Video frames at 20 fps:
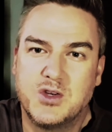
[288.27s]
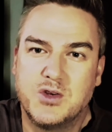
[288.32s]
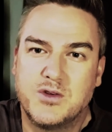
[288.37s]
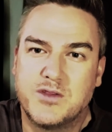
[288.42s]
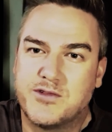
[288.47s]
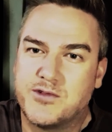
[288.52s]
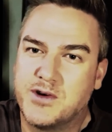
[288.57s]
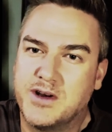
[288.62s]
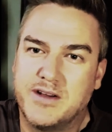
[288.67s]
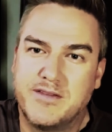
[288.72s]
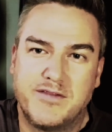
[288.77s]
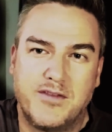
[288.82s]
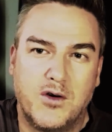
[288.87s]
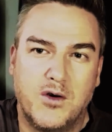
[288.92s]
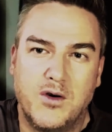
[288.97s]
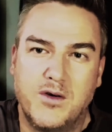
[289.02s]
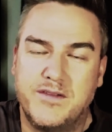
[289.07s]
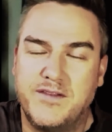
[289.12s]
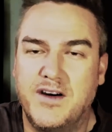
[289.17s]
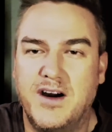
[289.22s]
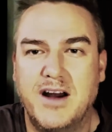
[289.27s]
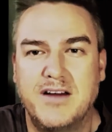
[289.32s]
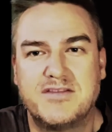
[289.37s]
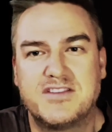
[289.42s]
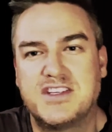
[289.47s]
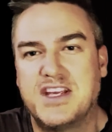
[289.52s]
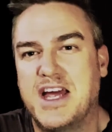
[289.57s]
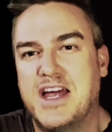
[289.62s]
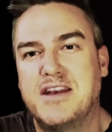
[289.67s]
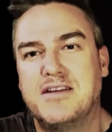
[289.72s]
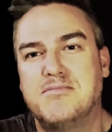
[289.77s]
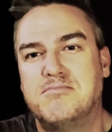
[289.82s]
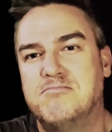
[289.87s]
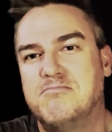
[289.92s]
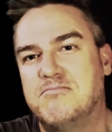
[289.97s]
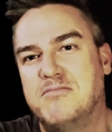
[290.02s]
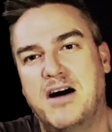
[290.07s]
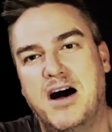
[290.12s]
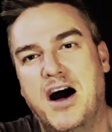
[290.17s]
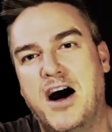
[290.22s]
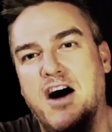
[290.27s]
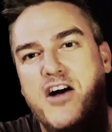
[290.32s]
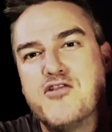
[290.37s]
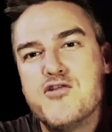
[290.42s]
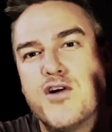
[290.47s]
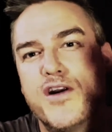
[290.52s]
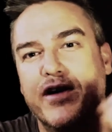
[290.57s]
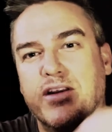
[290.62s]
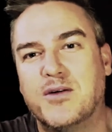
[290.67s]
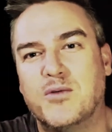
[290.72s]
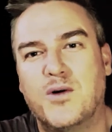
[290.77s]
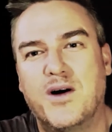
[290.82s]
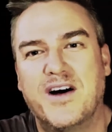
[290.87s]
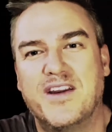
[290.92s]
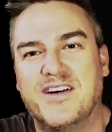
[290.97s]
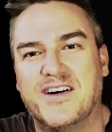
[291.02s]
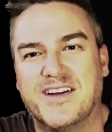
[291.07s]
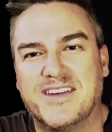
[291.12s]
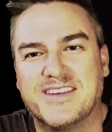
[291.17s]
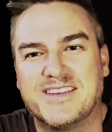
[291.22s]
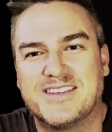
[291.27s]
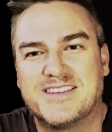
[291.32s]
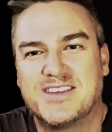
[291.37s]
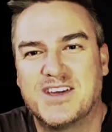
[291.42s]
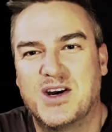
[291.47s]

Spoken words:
2, 3, 4, 5, 10, 100. Why not?